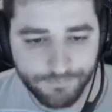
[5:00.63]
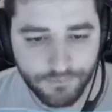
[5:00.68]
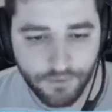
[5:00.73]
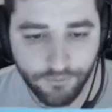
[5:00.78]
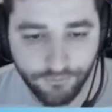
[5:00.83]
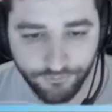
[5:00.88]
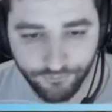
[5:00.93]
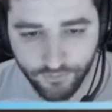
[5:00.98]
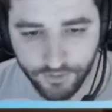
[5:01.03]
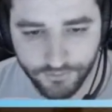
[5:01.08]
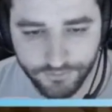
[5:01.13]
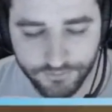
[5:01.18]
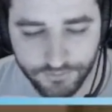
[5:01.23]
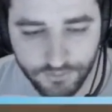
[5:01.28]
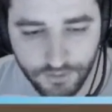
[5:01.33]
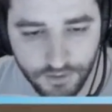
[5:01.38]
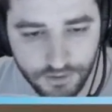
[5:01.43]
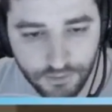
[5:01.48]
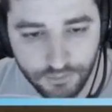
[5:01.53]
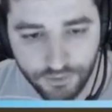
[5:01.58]
First,
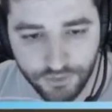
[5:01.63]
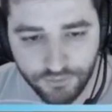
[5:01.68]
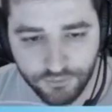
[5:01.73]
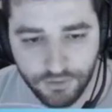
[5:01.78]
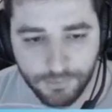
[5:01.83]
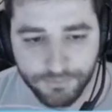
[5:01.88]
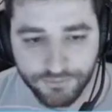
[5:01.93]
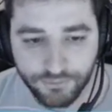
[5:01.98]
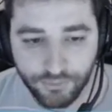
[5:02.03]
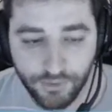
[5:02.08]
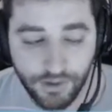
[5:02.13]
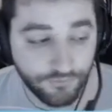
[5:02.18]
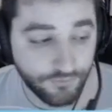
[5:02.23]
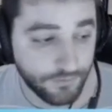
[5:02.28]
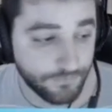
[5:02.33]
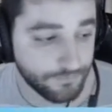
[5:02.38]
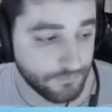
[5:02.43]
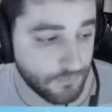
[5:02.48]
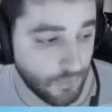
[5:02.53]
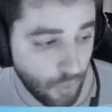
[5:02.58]
you need to keep strafing.
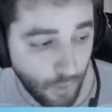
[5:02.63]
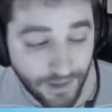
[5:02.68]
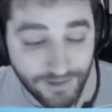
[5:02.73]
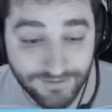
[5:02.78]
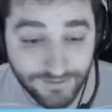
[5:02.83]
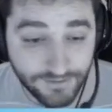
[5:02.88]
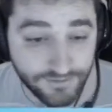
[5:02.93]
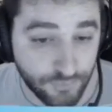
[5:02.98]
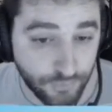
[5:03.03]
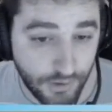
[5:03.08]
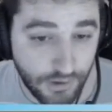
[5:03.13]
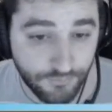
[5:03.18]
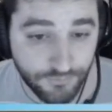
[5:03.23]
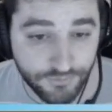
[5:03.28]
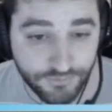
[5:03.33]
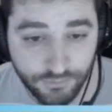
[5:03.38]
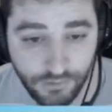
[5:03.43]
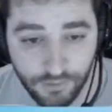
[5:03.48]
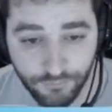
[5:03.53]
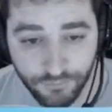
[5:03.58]
What is a strafe?
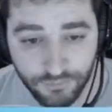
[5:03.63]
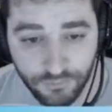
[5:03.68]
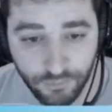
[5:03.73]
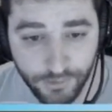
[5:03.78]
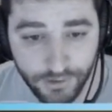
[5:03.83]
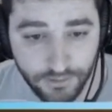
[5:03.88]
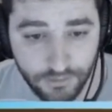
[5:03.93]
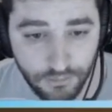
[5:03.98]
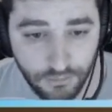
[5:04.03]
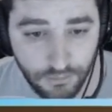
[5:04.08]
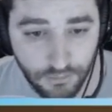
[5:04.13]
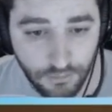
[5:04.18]
Strafe is when you